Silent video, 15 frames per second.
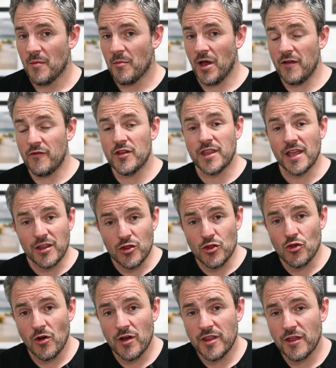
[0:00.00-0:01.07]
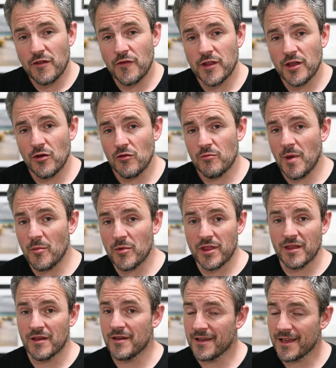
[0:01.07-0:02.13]
But if you did enjoy this video, remember
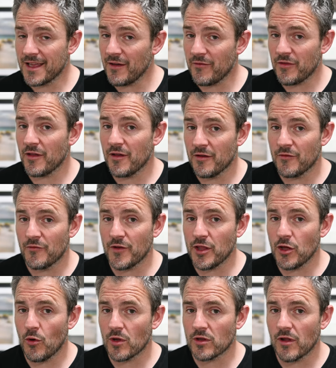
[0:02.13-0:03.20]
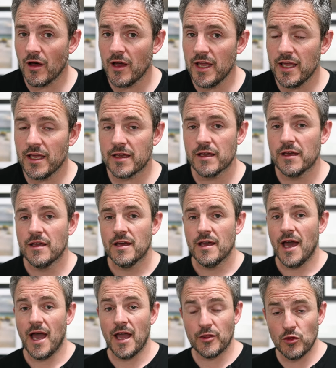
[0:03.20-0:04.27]
to give the video a like,
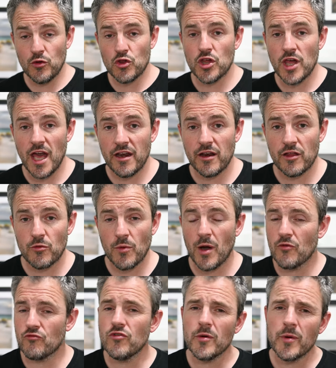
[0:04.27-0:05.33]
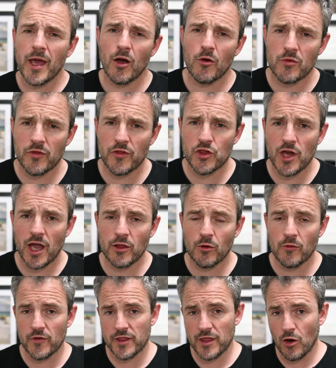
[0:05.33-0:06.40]
do share it as well. It really helps the channel
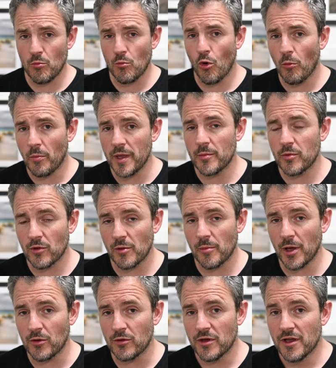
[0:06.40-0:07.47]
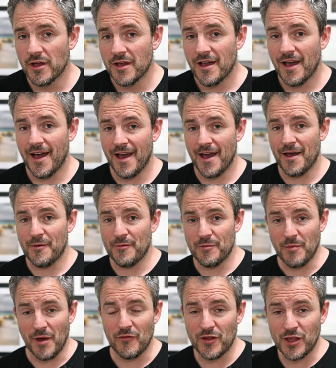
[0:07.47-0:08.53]
if you tell more people about
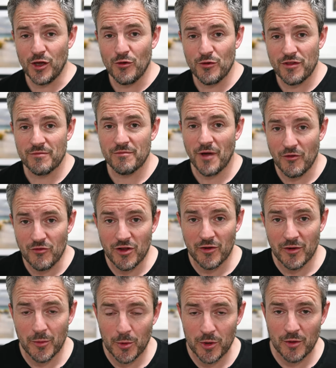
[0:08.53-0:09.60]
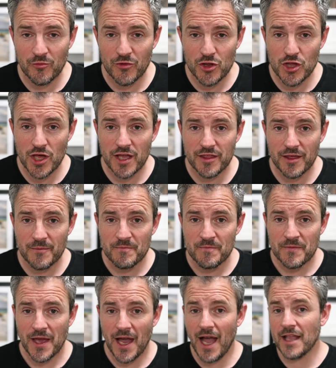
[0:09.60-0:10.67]
my videos. I really would appreciate it.
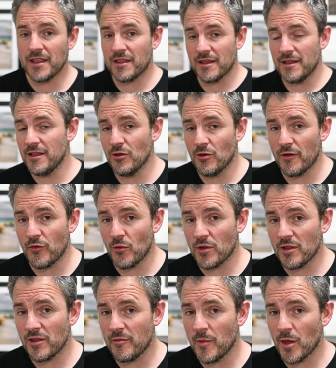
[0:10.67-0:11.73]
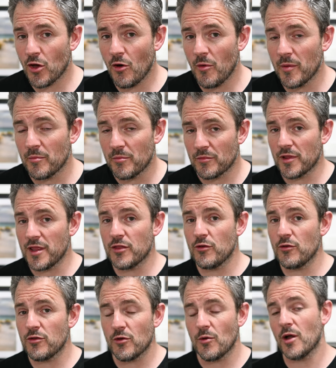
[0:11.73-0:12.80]
And you know, if you want to leave me a comment, please
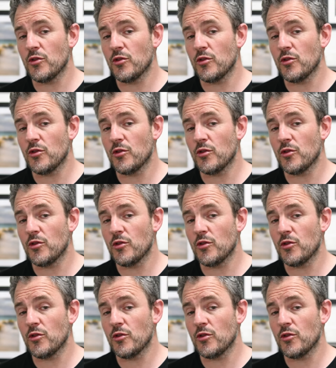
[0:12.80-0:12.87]
do so.